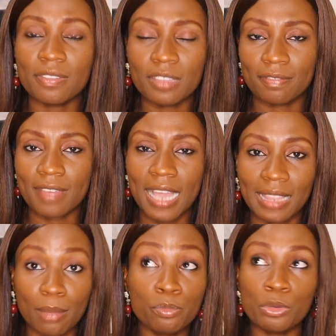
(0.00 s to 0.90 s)
given the
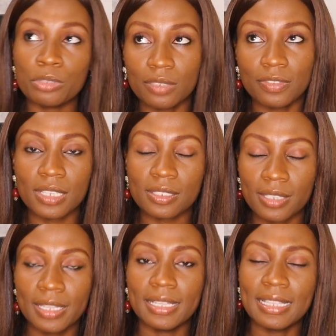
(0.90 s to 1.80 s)
fact that most of
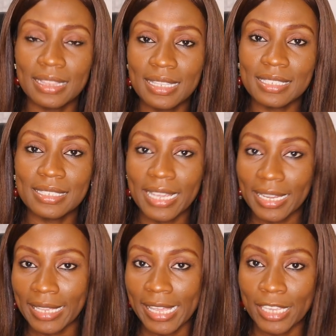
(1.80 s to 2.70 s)
us in this day
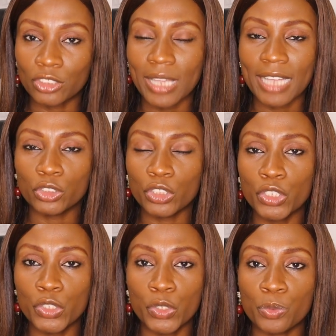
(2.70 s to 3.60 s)
and age
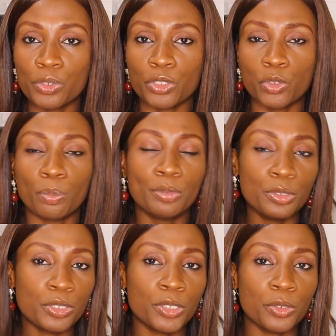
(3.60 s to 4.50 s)
actually use, you know,
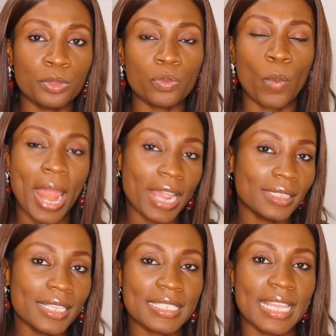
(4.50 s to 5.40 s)
Bluetooth
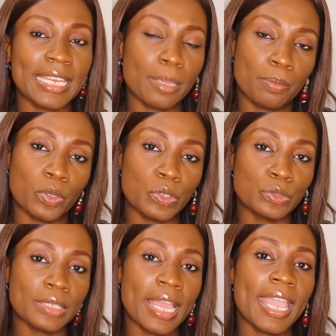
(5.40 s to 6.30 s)
wireless
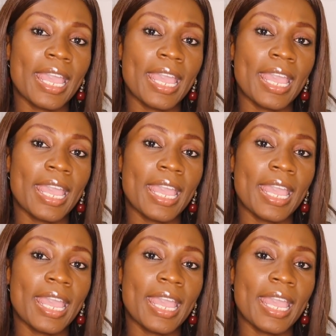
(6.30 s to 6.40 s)
enabled